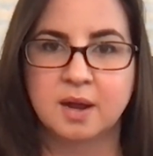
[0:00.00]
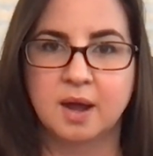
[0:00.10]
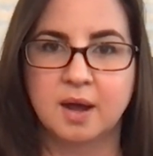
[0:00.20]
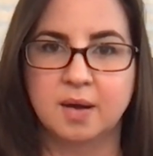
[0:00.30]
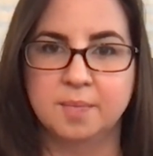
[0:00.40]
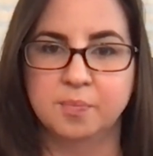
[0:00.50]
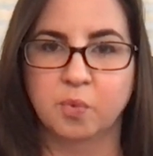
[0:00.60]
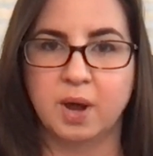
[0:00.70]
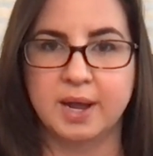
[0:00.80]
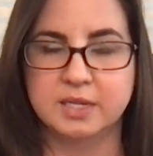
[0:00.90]

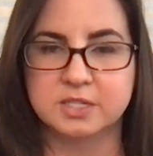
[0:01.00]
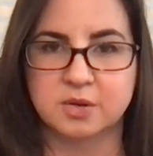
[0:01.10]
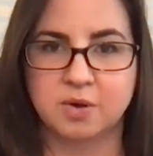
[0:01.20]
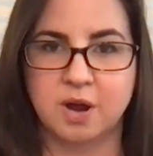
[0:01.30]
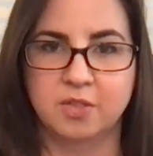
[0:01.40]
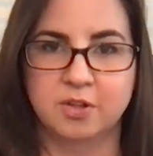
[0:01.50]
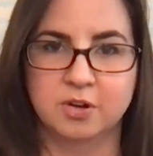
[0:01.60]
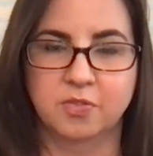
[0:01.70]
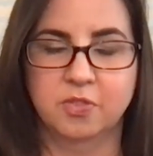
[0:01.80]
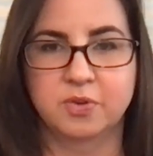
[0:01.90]
Are
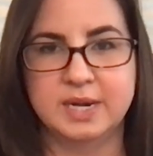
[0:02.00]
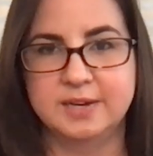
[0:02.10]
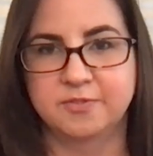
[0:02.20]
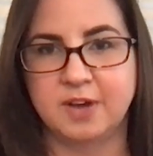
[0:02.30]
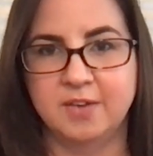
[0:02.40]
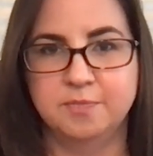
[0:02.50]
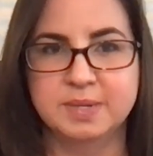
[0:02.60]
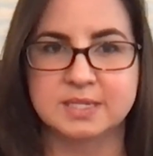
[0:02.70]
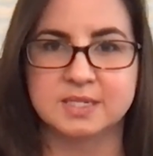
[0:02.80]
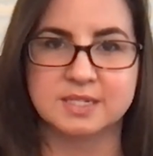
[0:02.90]
there 3 to 5
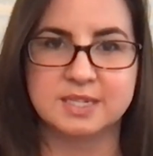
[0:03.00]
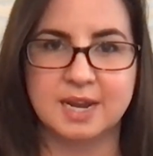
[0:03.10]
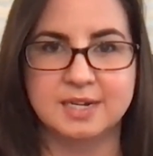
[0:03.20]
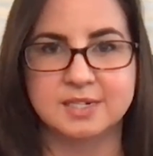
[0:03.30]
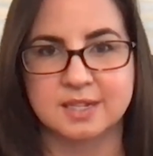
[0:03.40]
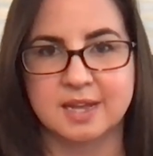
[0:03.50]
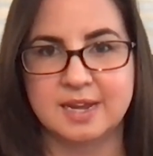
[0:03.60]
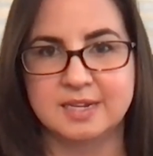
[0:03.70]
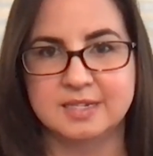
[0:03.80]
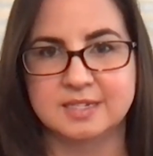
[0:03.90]
business day
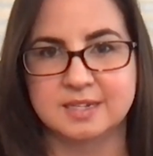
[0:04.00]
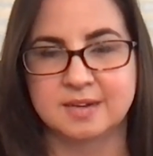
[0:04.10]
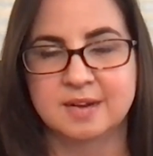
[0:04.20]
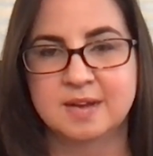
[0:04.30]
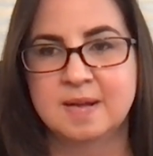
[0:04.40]
delays and